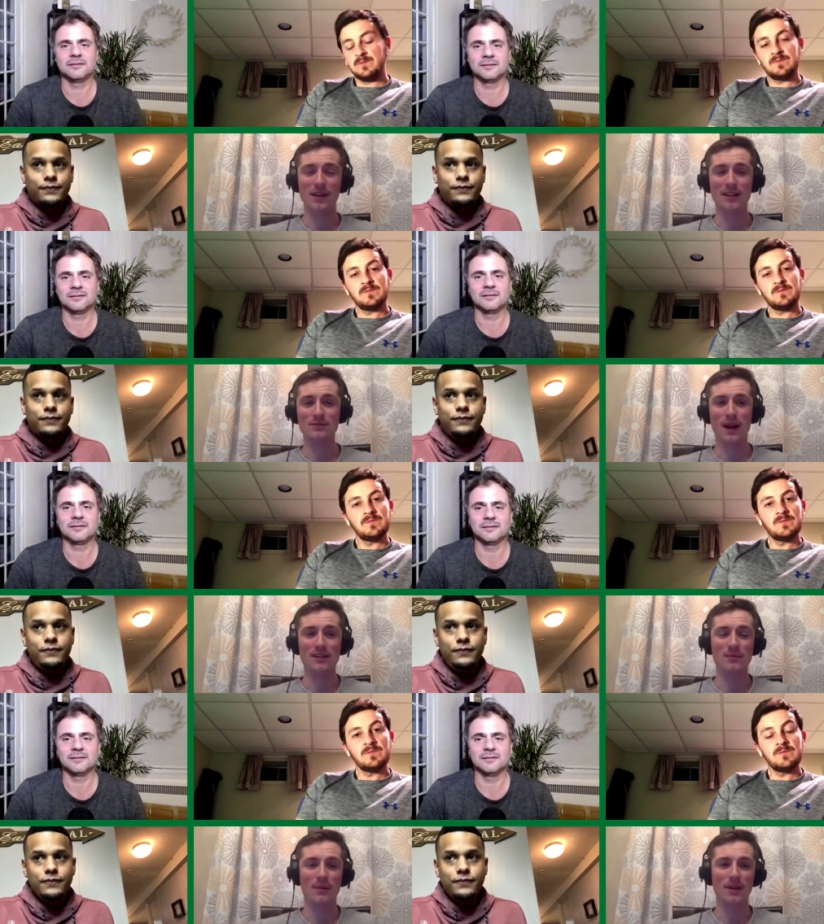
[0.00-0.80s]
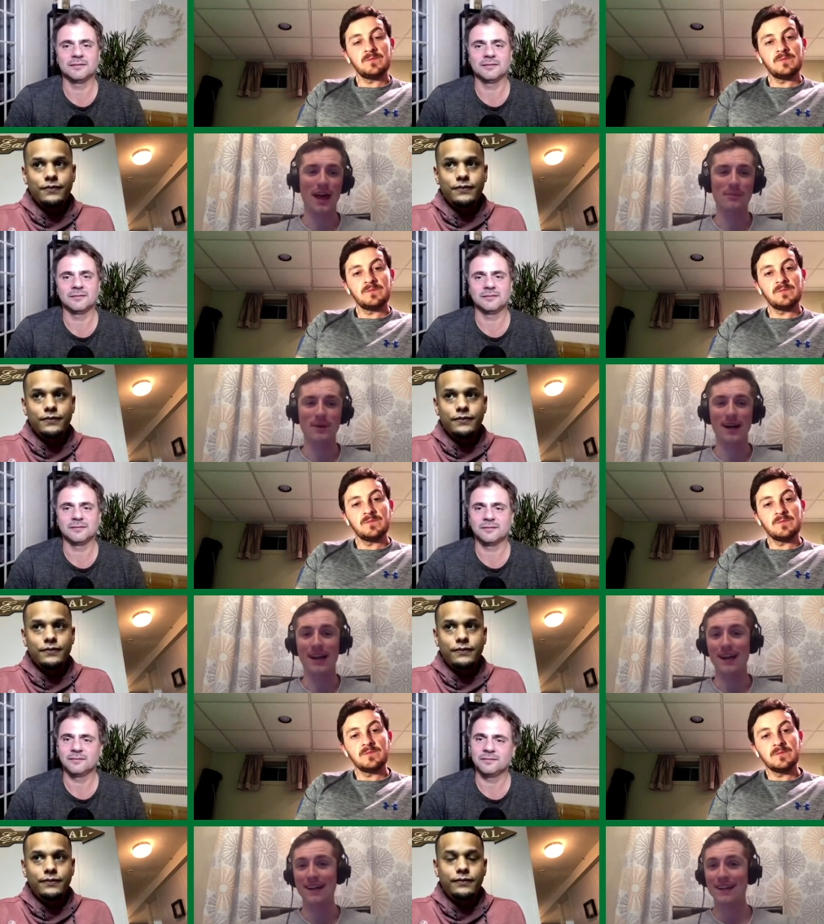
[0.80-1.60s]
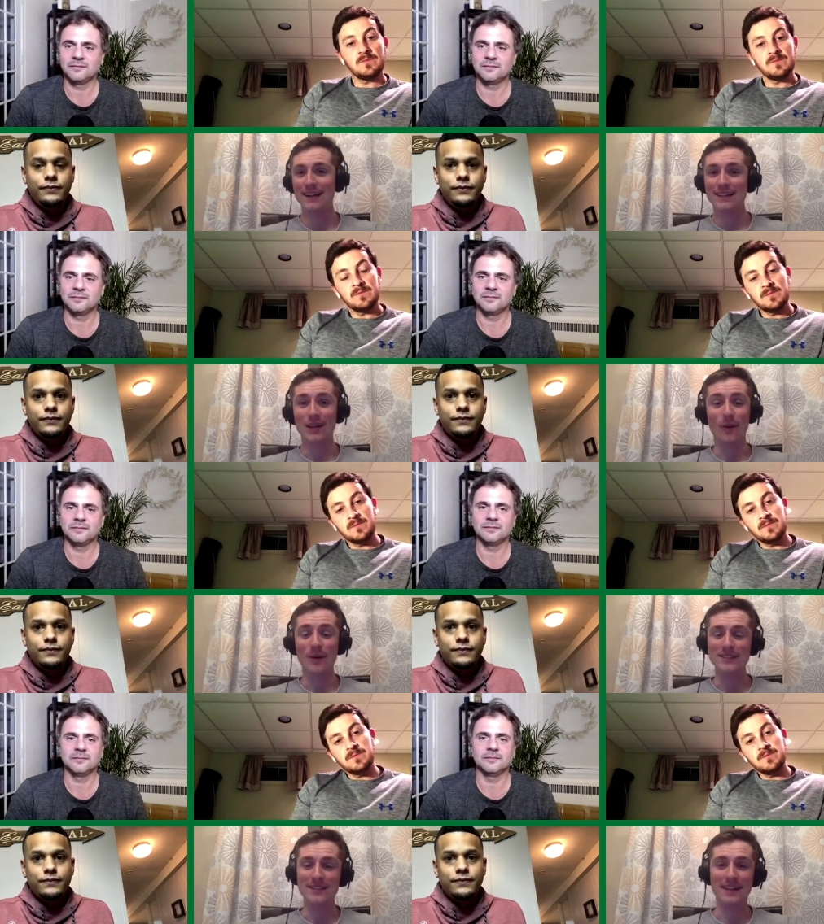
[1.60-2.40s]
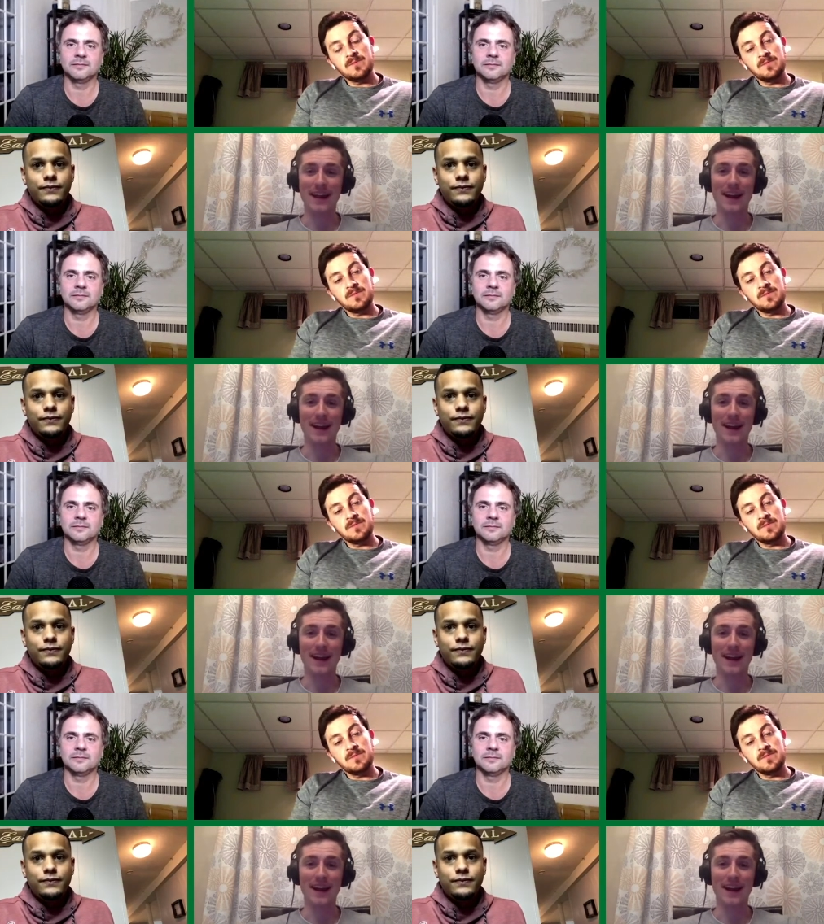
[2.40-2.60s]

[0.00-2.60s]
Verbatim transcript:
Speaker 1: guys probably remember that play. No whistle there.